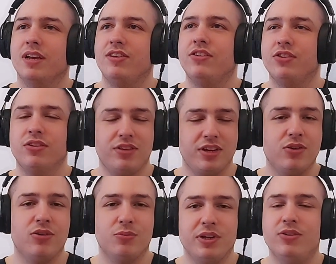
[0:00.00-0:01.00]
think Chunsik
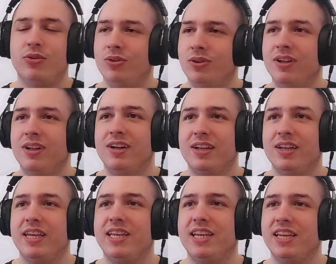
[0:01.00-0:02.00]
looks pretty cool.
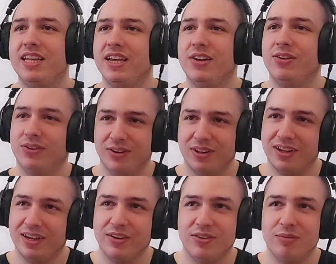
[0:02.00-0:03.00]
EK King, I don't know
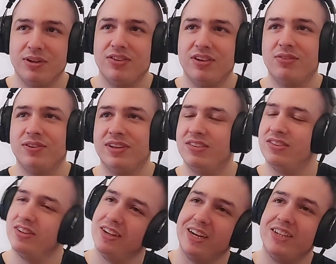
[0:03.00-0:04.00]
about this outfit,
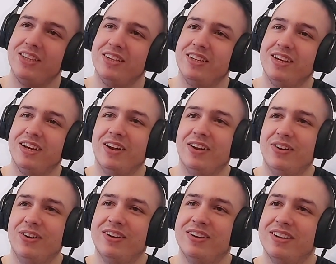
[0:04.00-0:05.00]
like, I don't
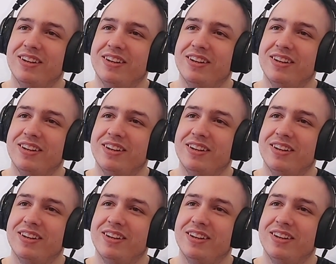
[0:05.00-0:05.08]
know.